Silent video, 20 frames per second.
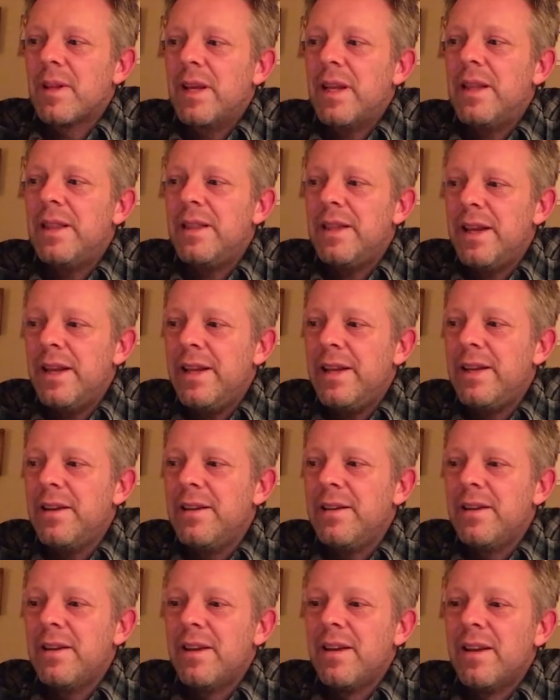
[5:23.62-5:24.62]
And
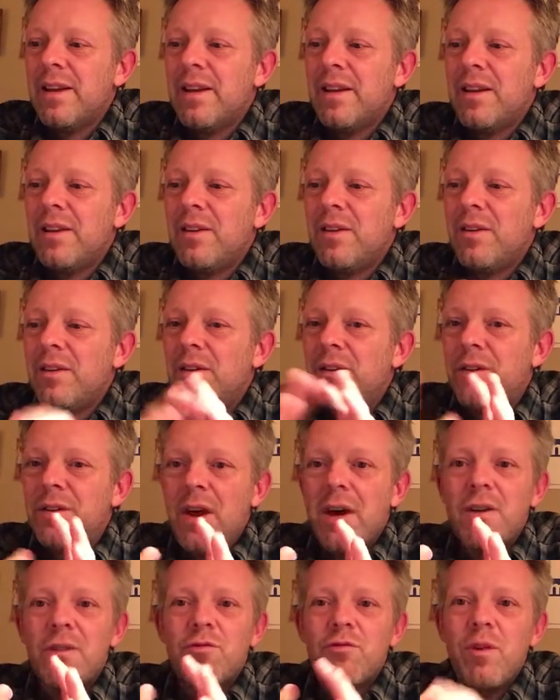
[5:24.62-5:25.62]
then
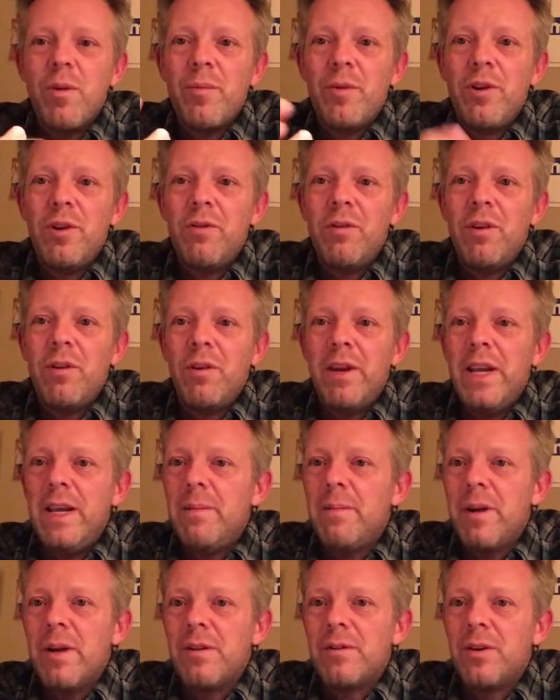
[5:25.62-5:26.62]
Donald Trump Jr.
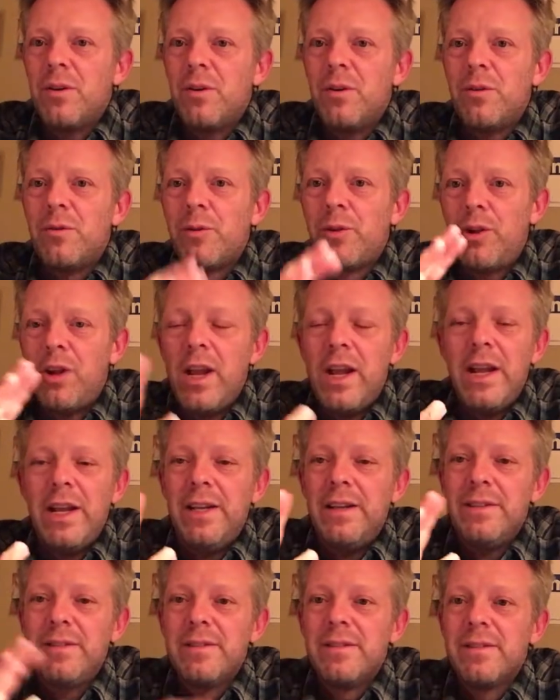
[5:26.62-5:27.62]
emailed the whole
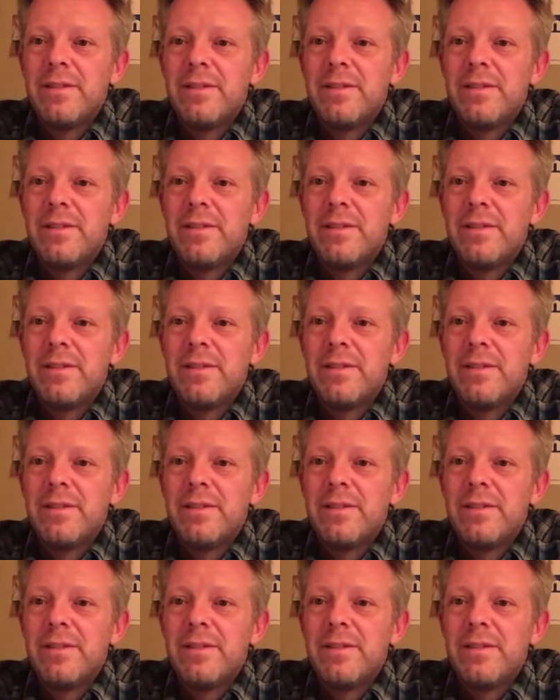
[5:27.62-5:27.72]
chain.